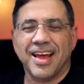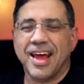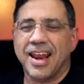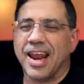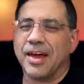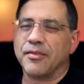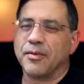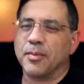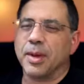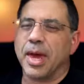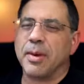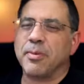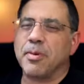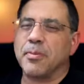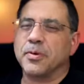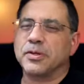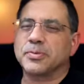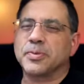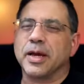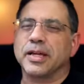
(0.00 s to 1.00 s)
Now, from a gaming
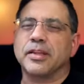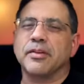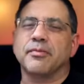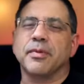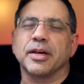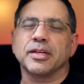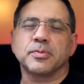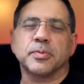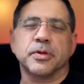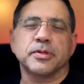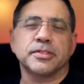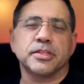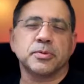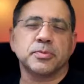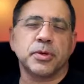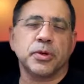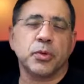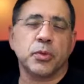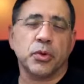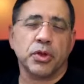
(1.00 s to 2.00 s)
perspective, my experience has
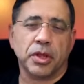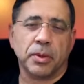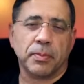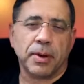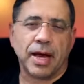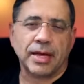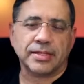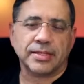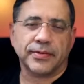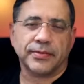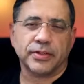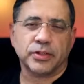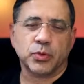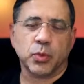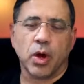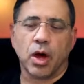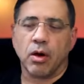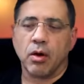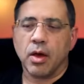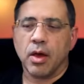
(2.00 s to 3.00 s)
been really positive as
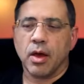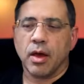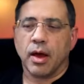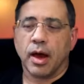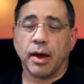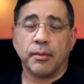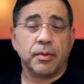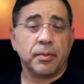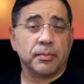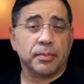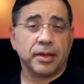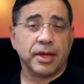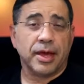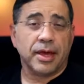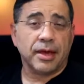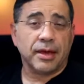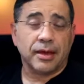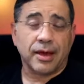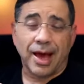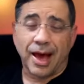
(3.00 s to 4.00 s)
well. I've been
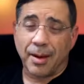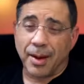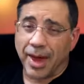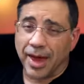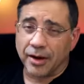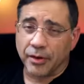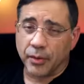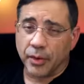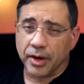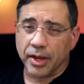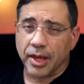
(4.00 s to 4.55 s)
playing Android